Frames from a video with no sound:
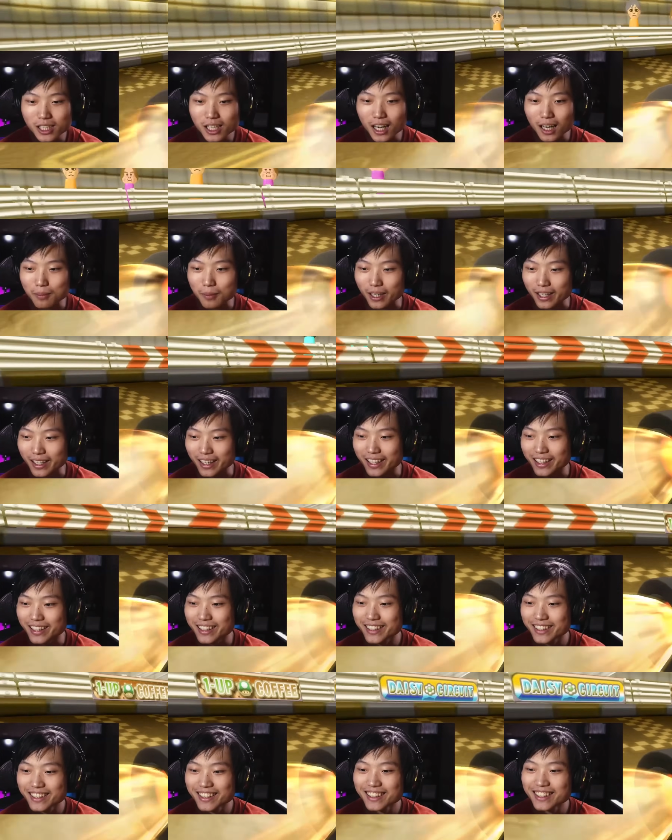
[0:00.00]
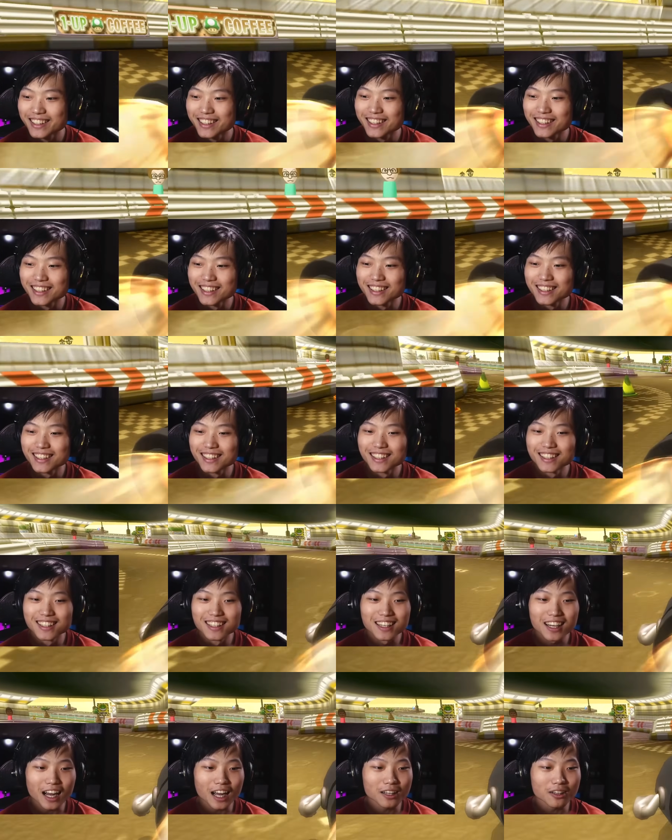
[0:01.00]
am I in?
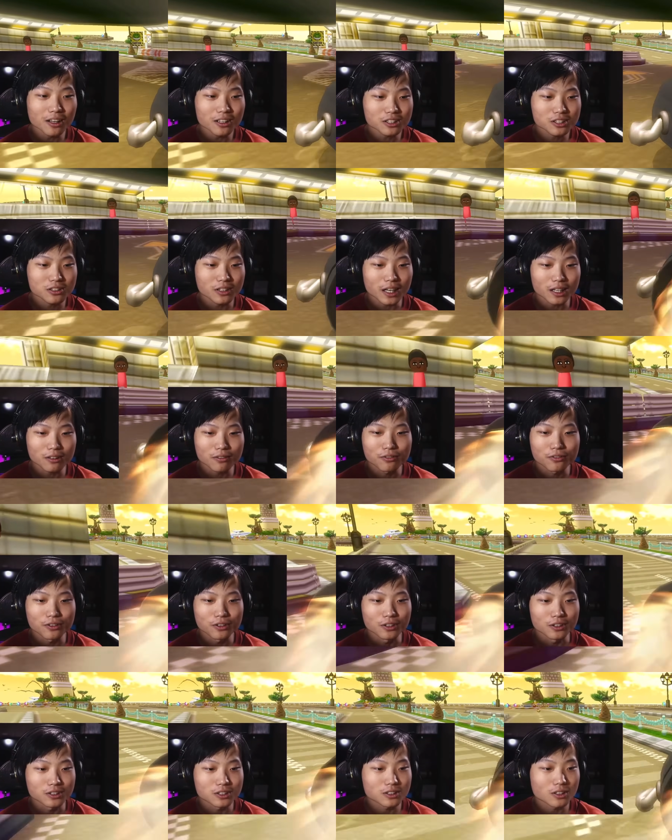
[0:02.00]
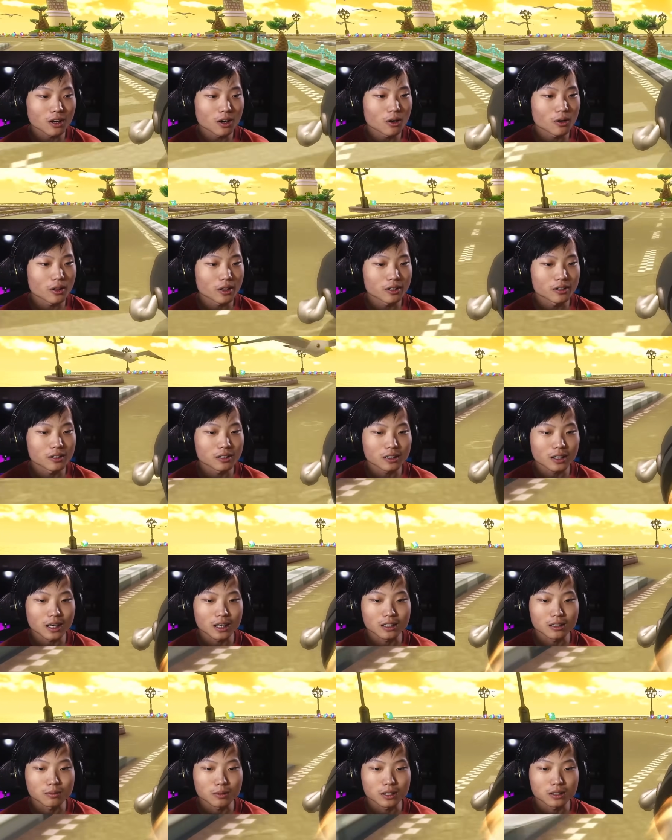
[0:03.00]
I lost track of first. Oh,
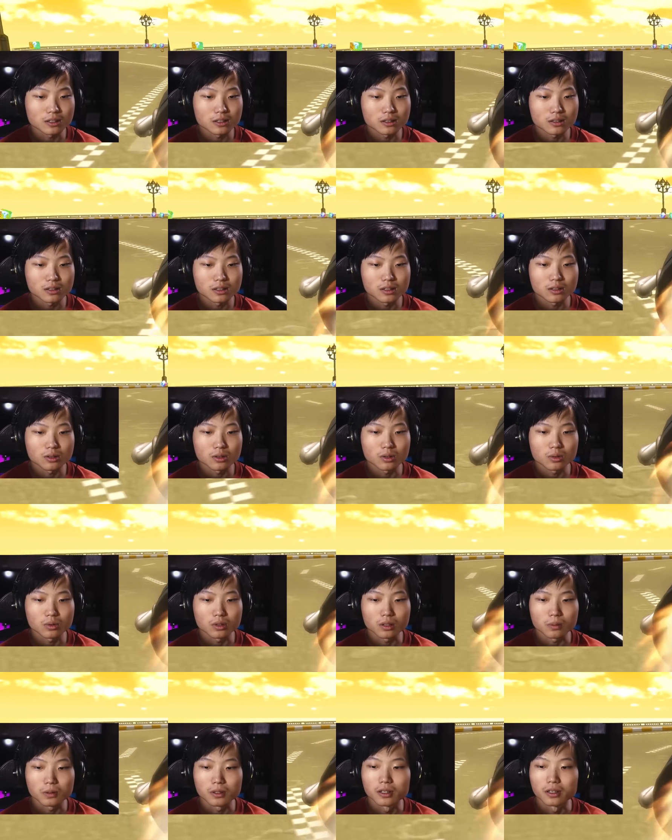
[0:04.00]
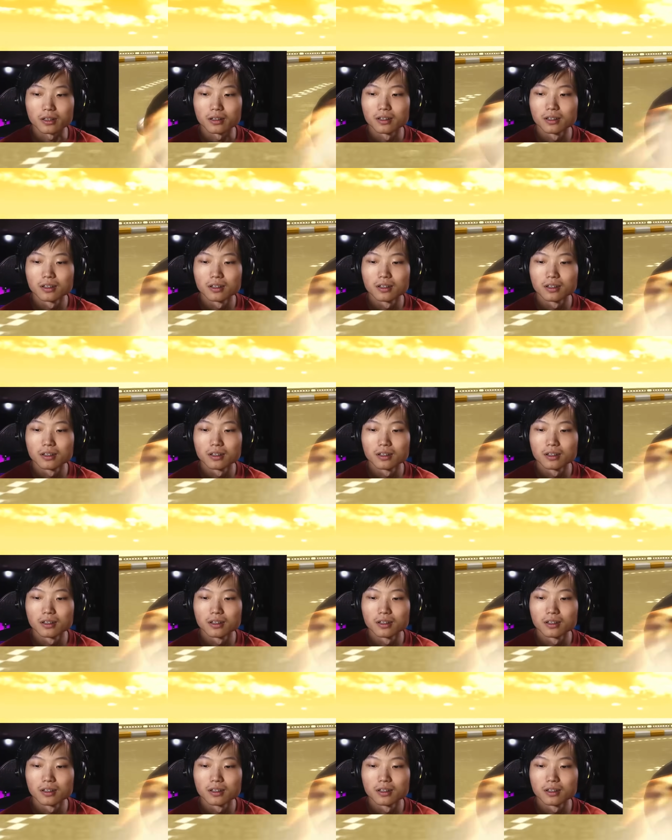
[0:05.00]
yeah, because he's all the way up here.